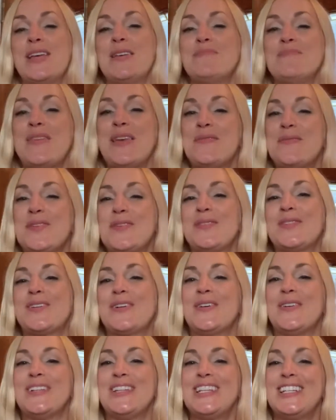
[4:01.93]
Maybe it will
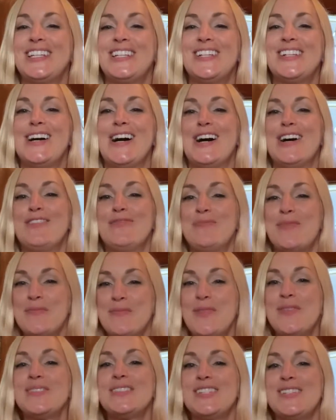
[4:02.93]
go a little off, but
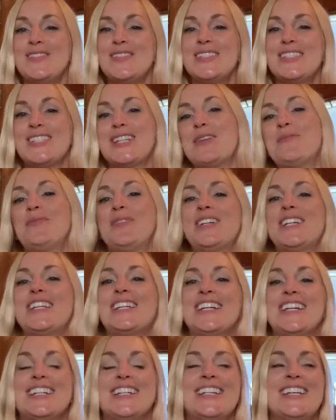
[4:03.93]
mostly it will stay pretty
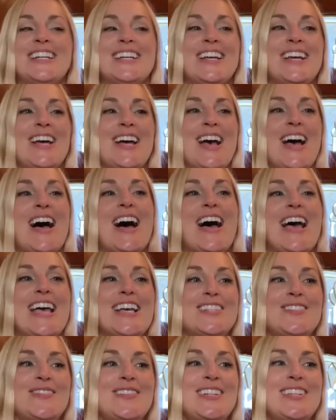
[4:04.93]
good.
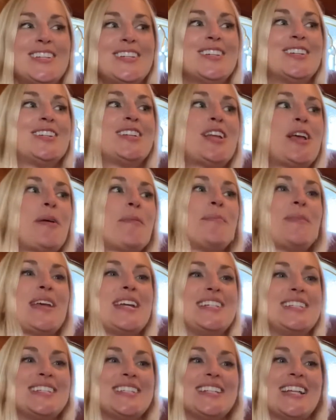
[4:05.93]
As we learn
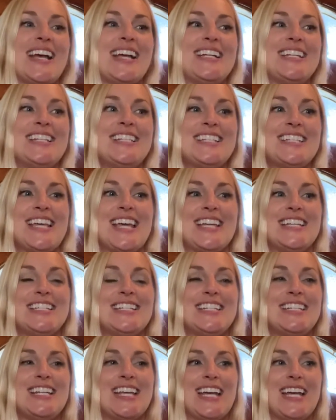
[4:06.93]
pages 9 and 10
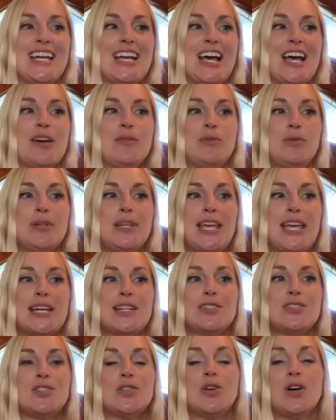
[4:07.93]
today, I will
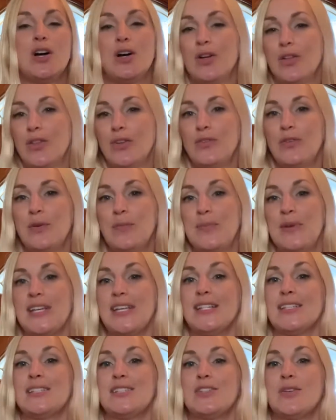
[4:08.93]
cancel all the
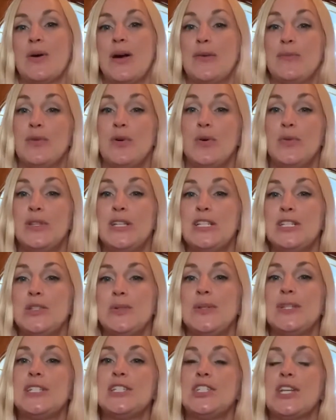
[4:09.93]
repeats. So I will only do
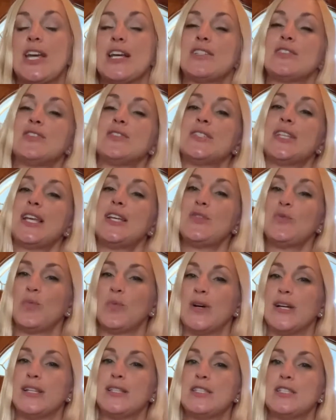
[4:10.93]
each exercise
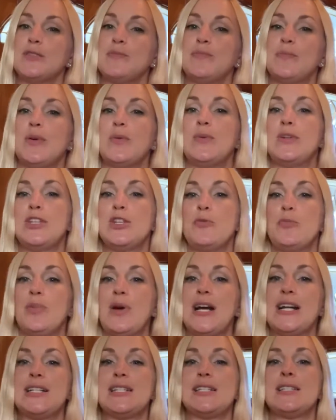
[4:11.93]
once, but when you
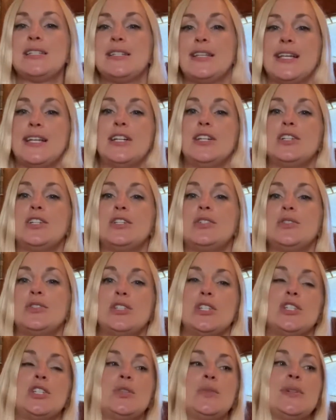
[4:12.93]
practice later, you
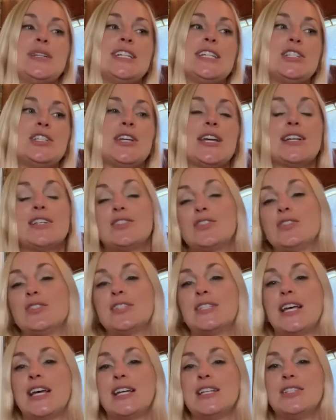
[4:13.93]
should do each
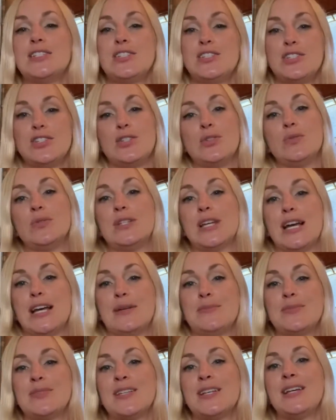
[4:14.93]
exercise 2 times.